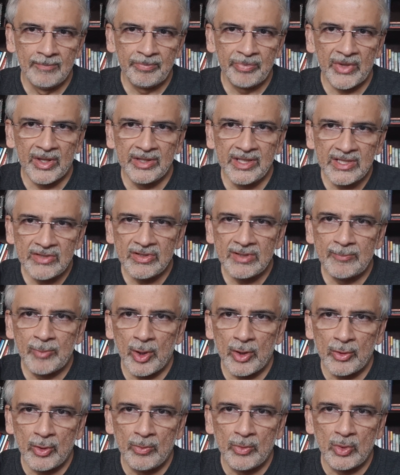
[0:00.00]
Now, this was
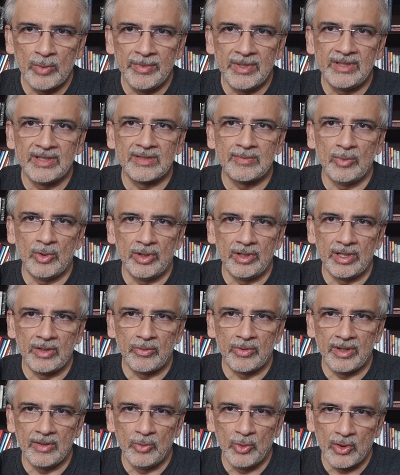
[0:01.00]
brought home to me this morning
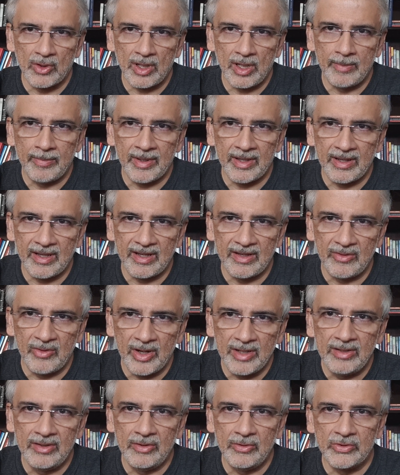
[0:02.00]
when I woke up and I
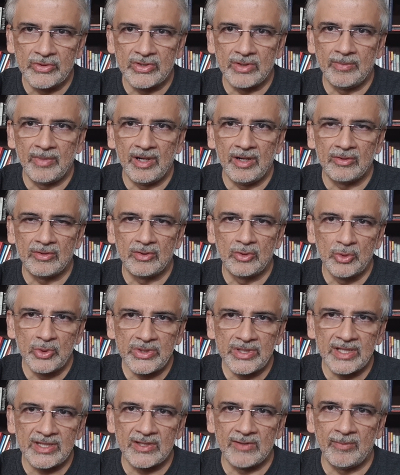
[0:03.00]
read news about 2
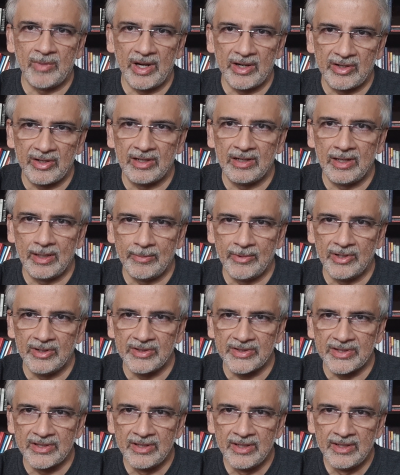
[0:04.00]
sets of migrant
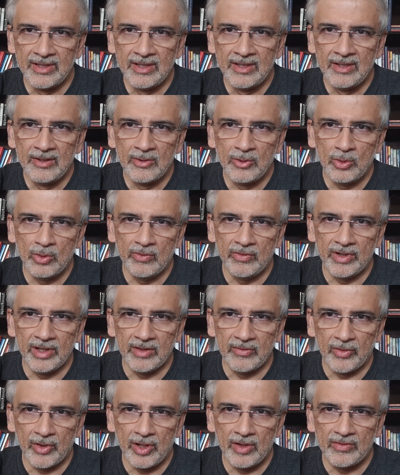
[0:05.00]
laborers who were
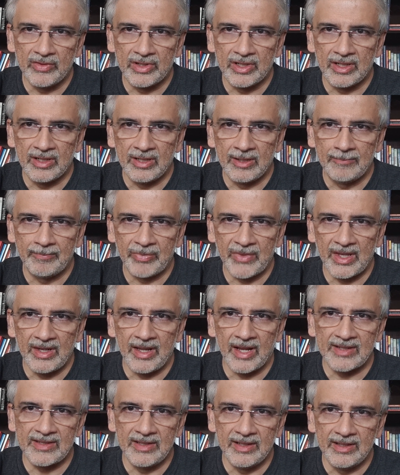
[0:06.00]
involved in
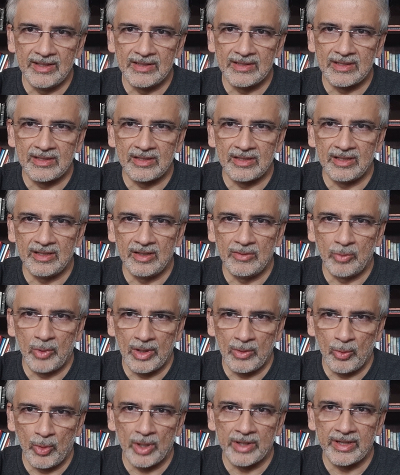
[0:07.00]
accidents
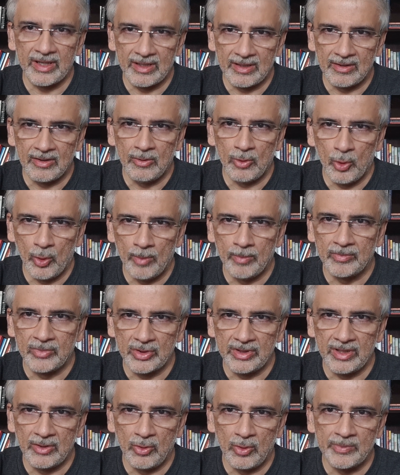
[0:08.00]
while walking home to
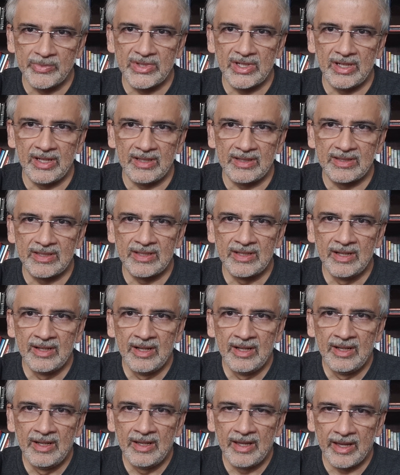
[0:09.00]
their home states
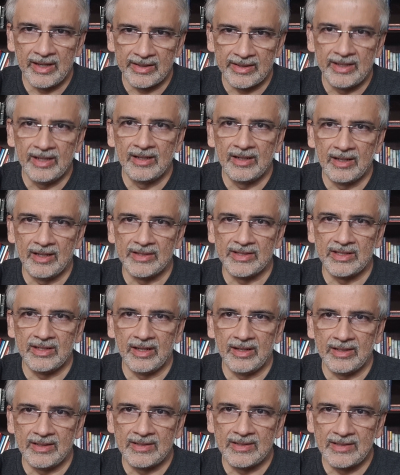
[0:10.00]
and killed last
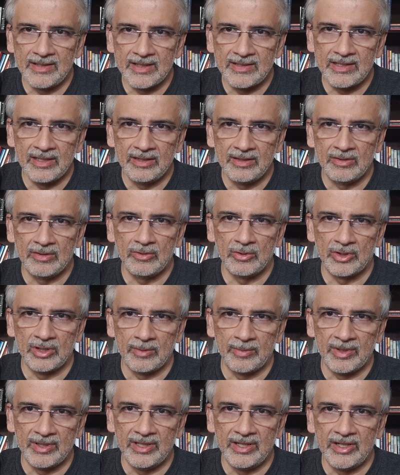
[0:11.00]
night. 6 in Uttar
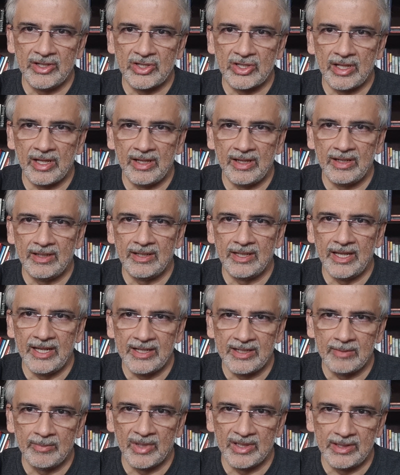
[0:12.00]
Pradesh and
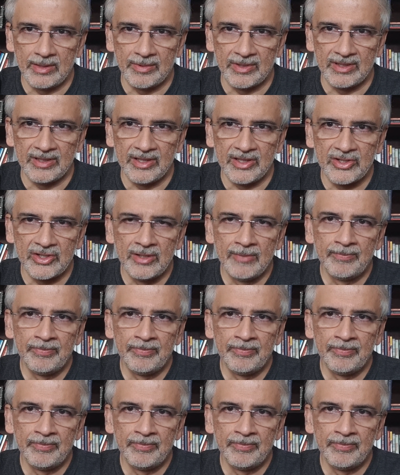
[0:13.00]
8 in Madhya Pradesh.